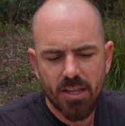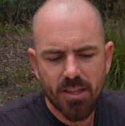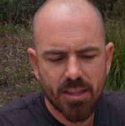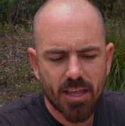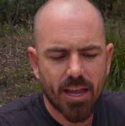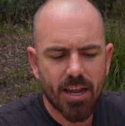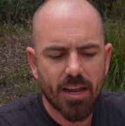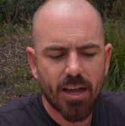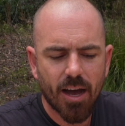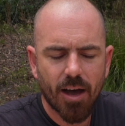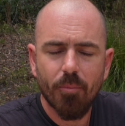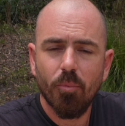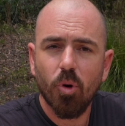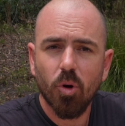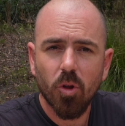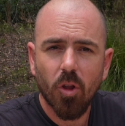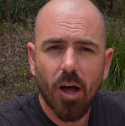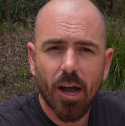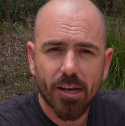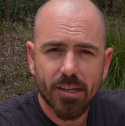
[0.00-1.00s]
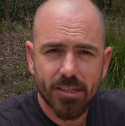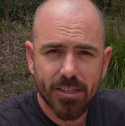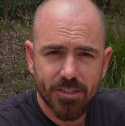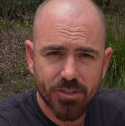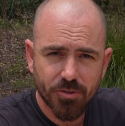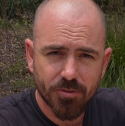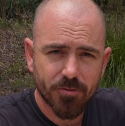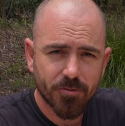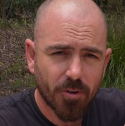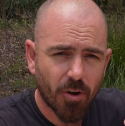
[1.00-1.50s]
they are more likely
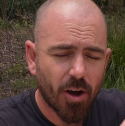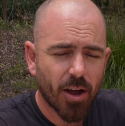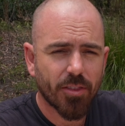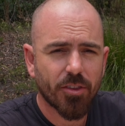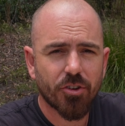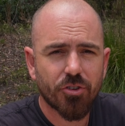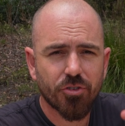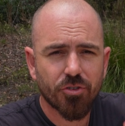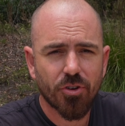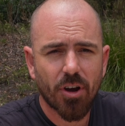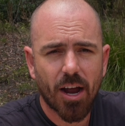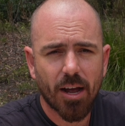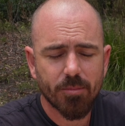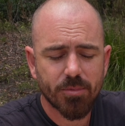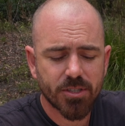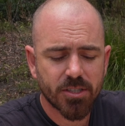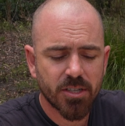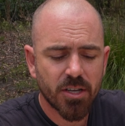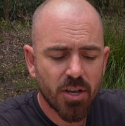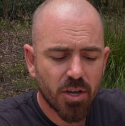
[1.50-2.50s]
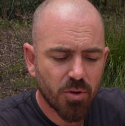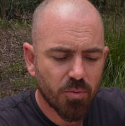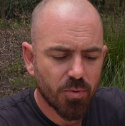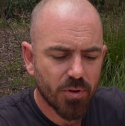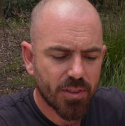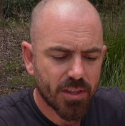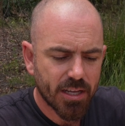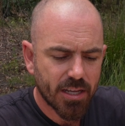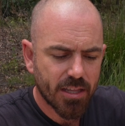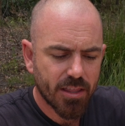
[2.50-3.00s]
to find the traps
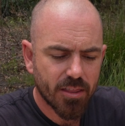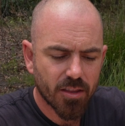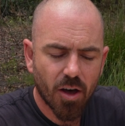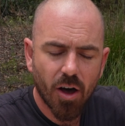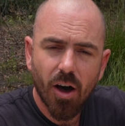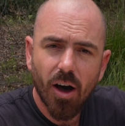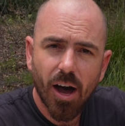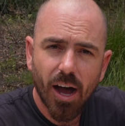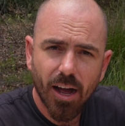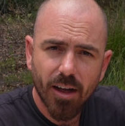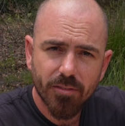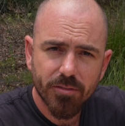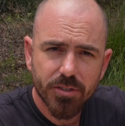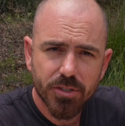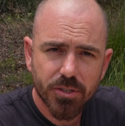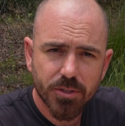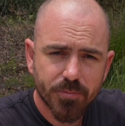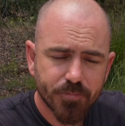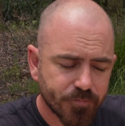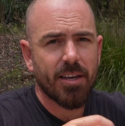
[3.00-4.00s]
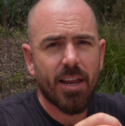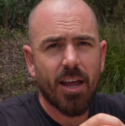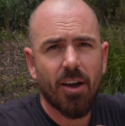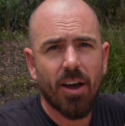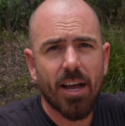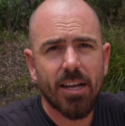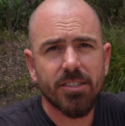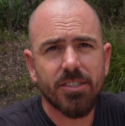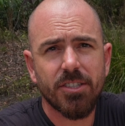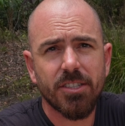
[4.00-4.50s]
within the hives. Now,
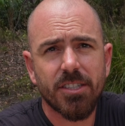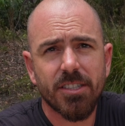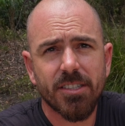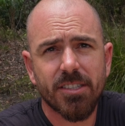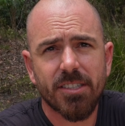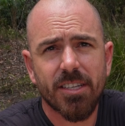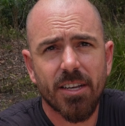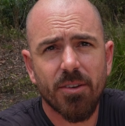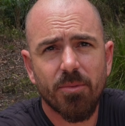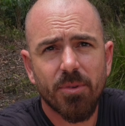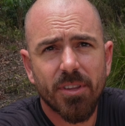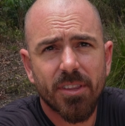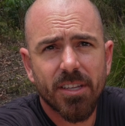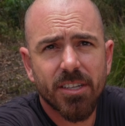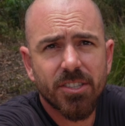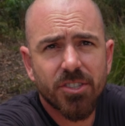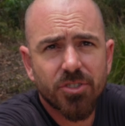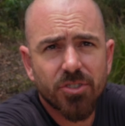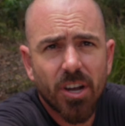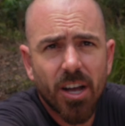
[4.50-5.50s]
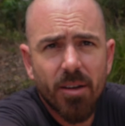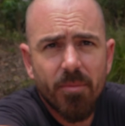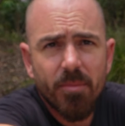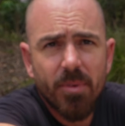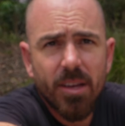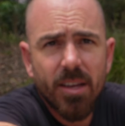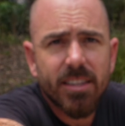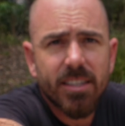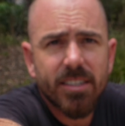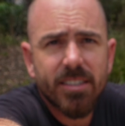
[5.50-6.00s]
as you can see with this trap,
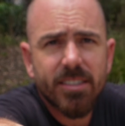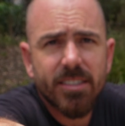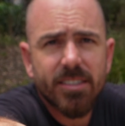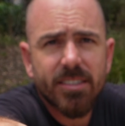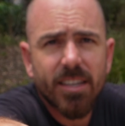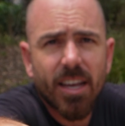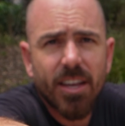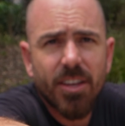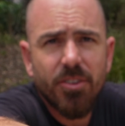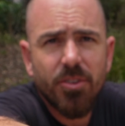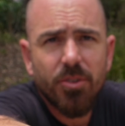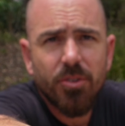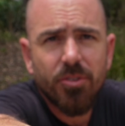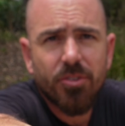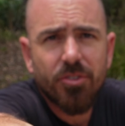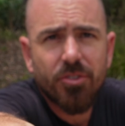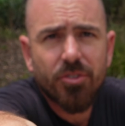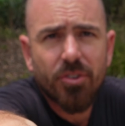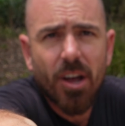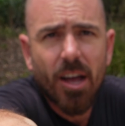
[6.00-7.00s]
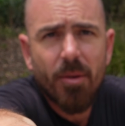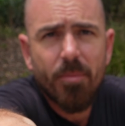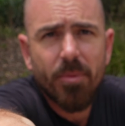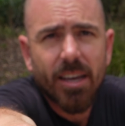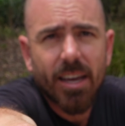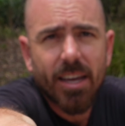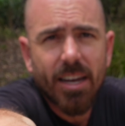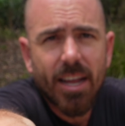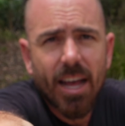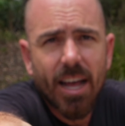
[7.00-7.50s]
this is a used trap
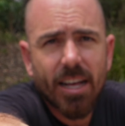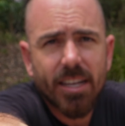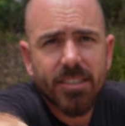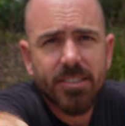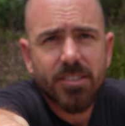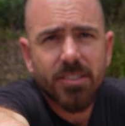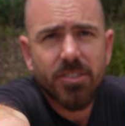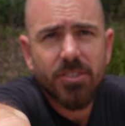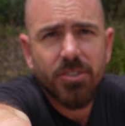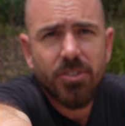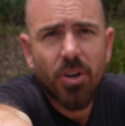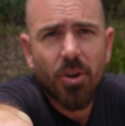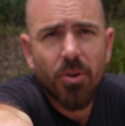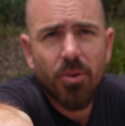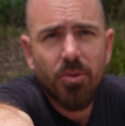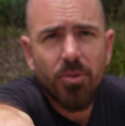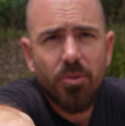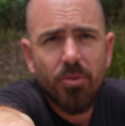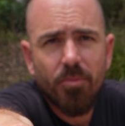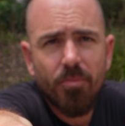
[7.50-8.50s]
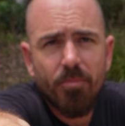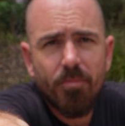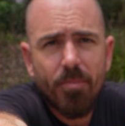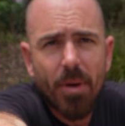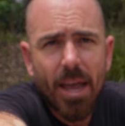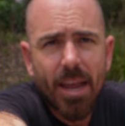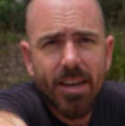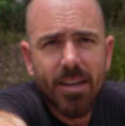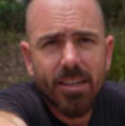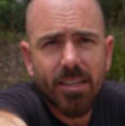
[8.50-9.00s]
and it has no
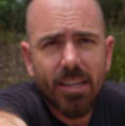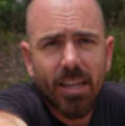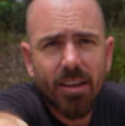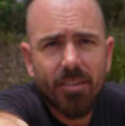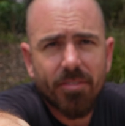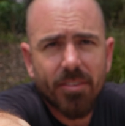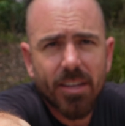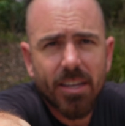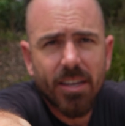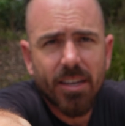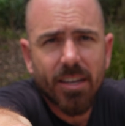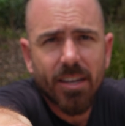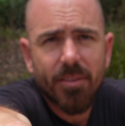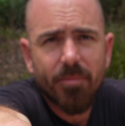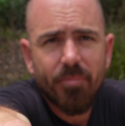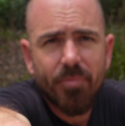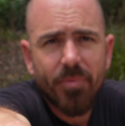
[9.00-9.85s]
bait left in it.